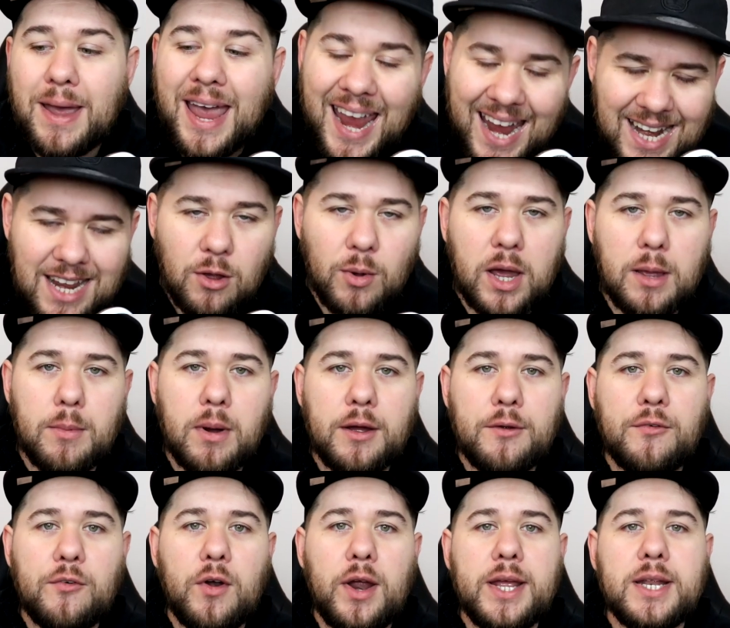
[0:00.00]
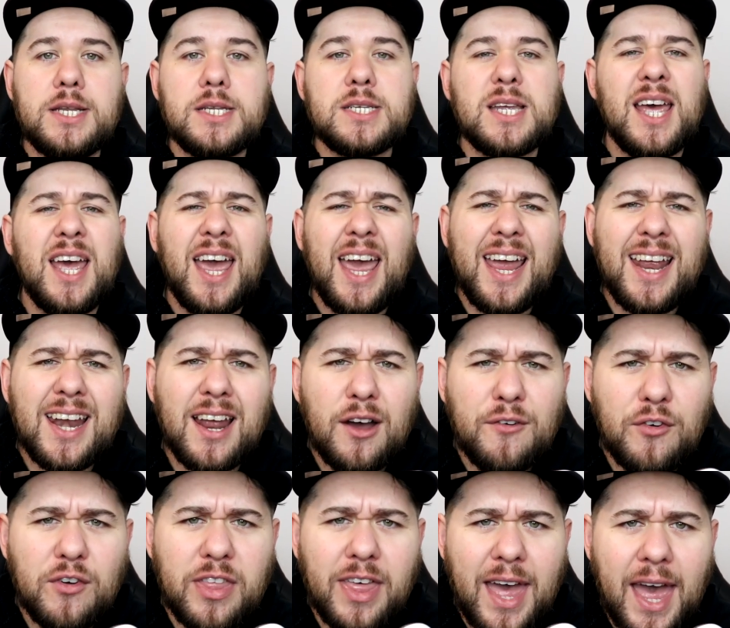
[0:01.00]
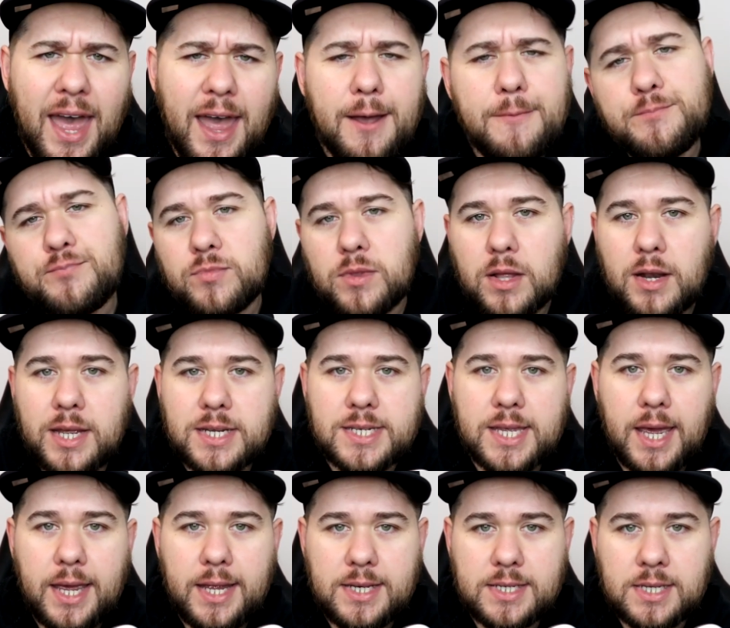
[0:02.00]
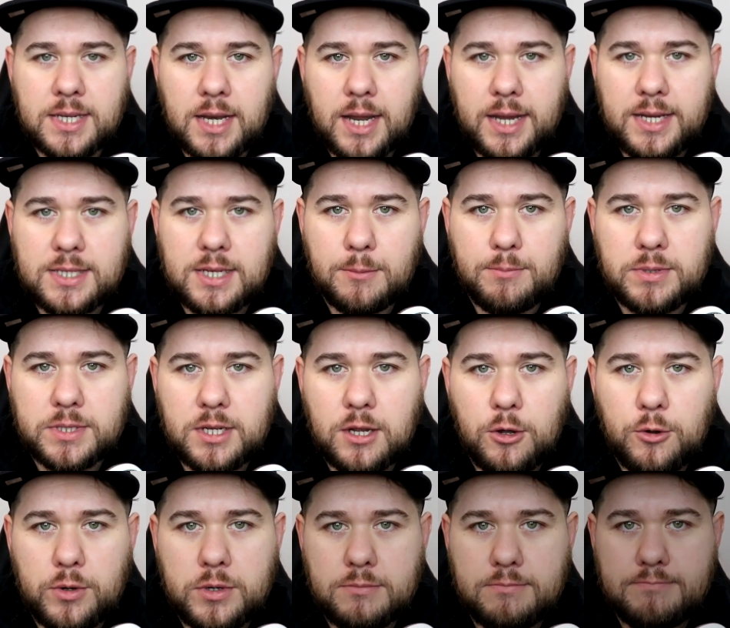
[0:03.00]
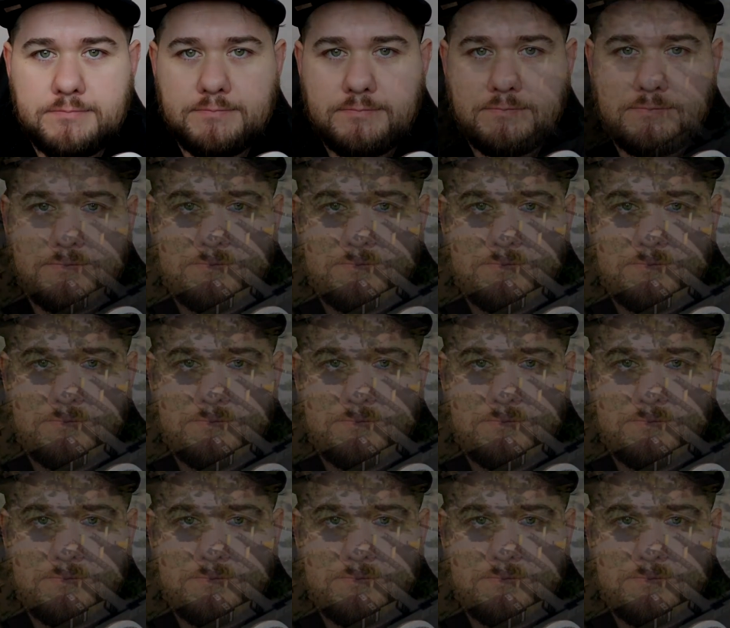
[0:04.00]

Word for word: But anyway, my friends, enough of that let's get into today's episode. Okay, my